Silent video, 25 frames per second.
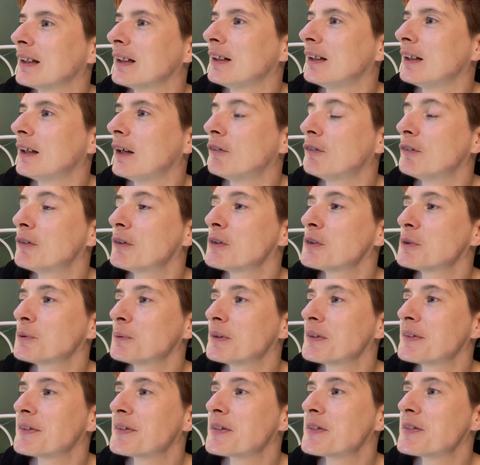I've always
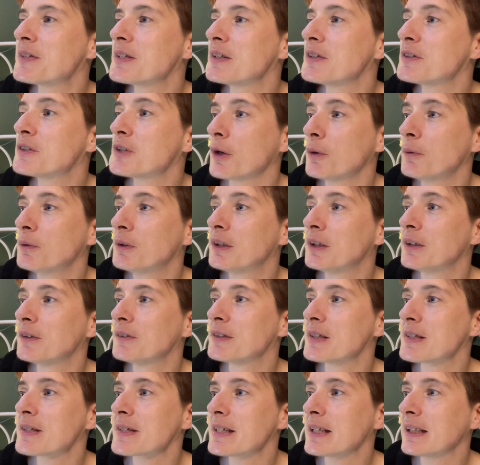wanted to see Tokyo
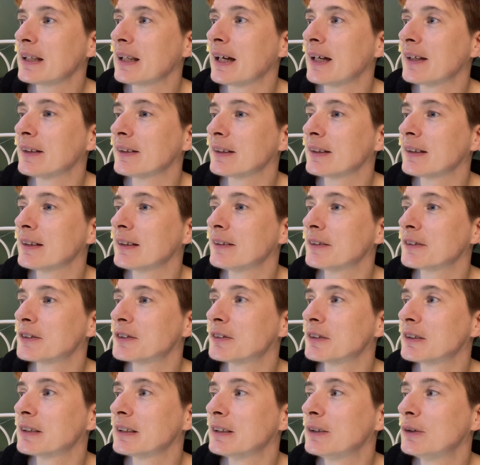Disneyland. I think it looks
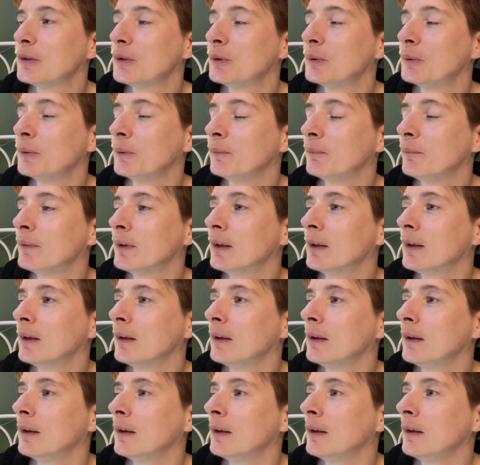really cool.
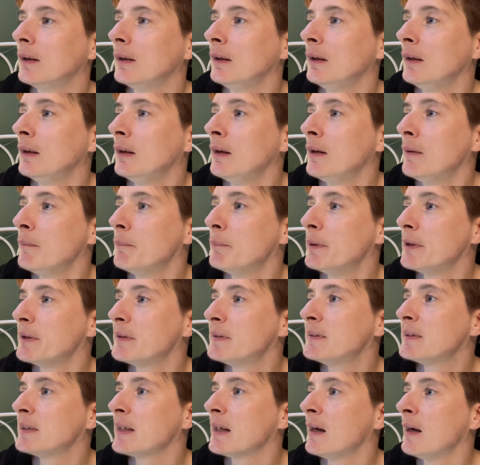
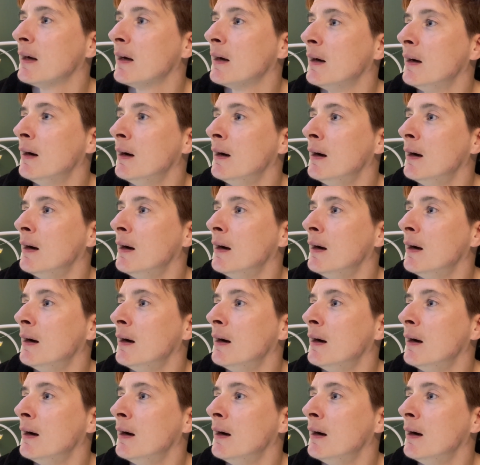But, yeah,